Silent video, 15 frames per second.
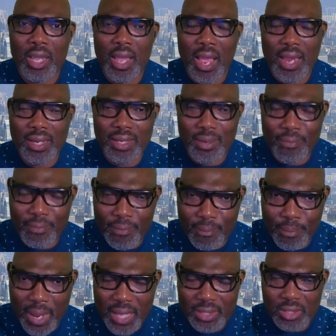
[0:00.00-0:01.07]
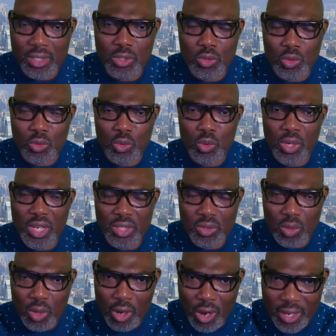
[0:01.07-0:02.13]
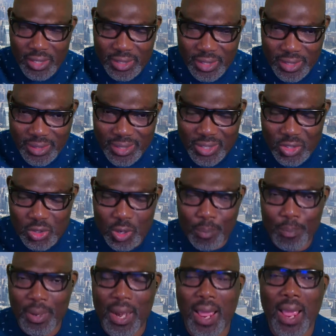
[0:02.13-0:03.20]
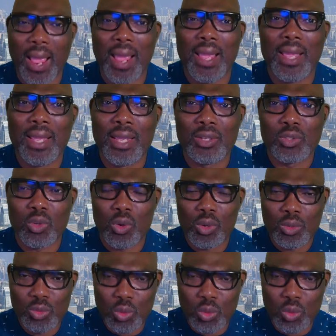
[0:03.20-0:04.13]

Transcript: and the best thing to do is to cut the supply to,